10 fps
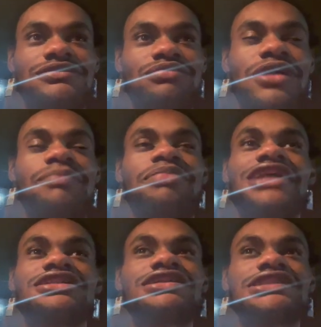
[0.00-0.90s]
But
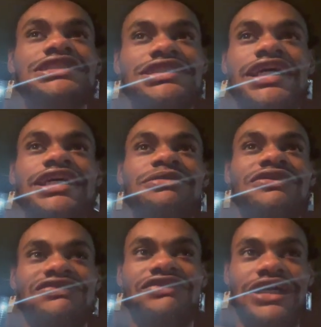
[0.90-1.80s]
basically the same
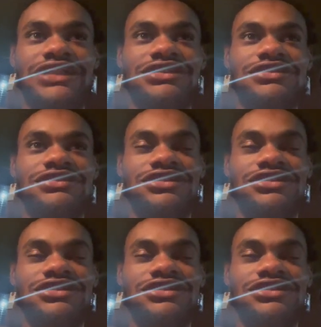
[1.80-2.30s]
effect